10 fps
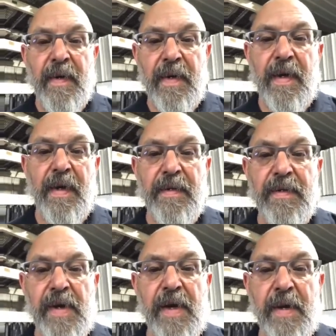can
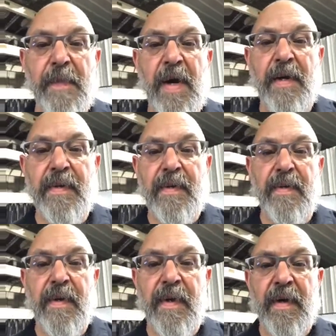talk about
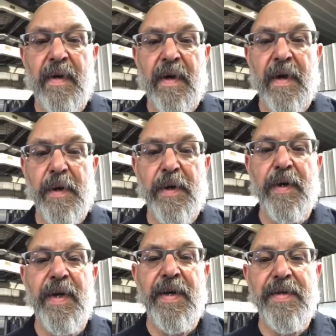our
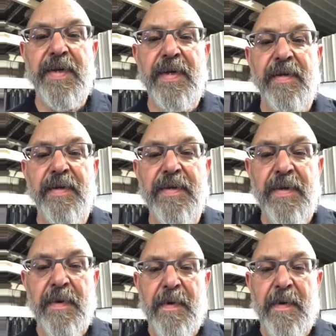cooking skills.